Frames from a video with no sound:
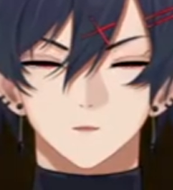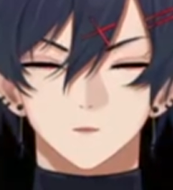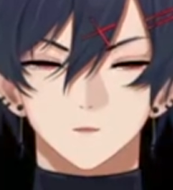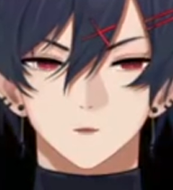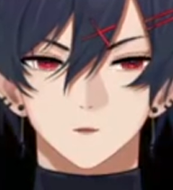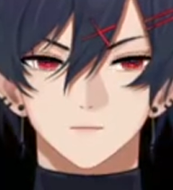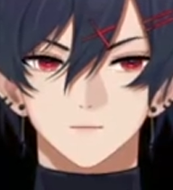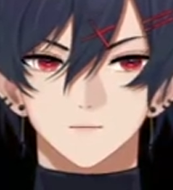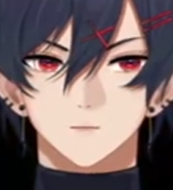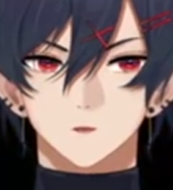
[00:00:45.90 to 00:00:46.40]

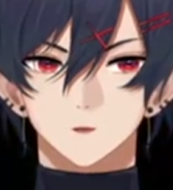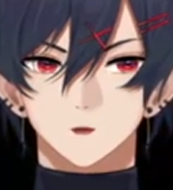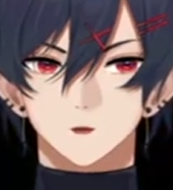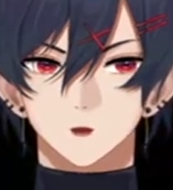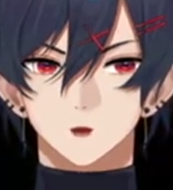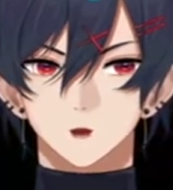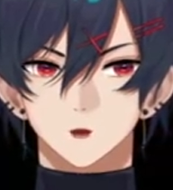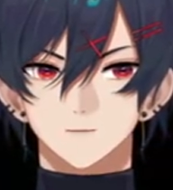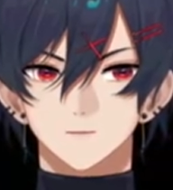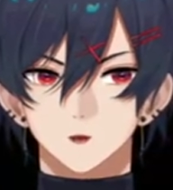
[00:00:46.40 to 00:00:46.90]
Yo, this is
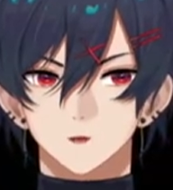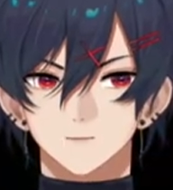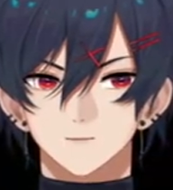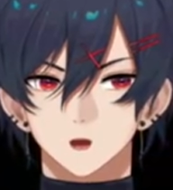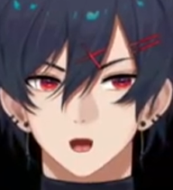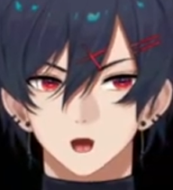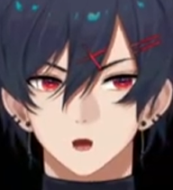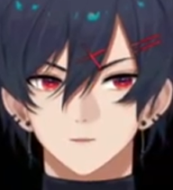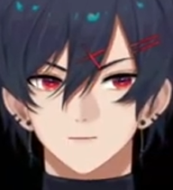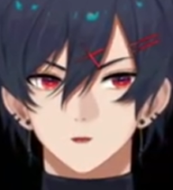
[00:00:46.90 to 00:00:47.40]
gonna be a
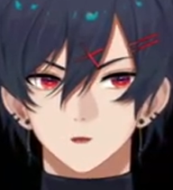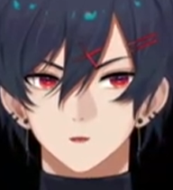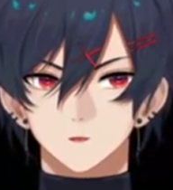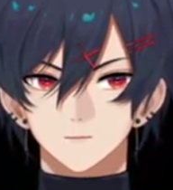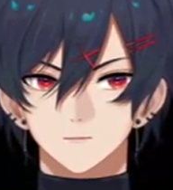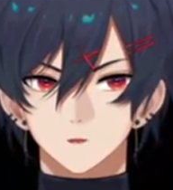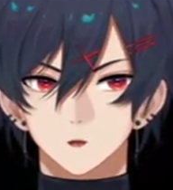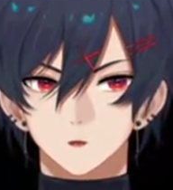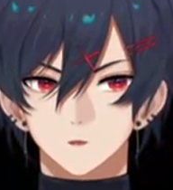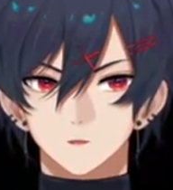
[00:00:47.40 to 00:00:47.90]
sad video.
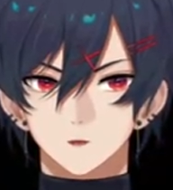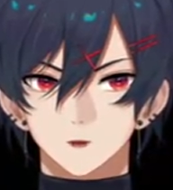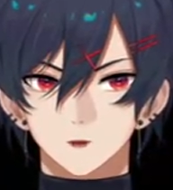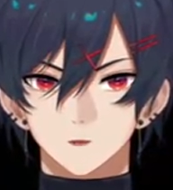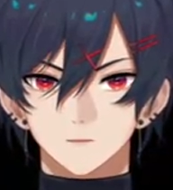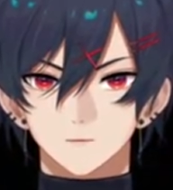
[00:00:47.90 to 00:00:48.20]
Holy shit.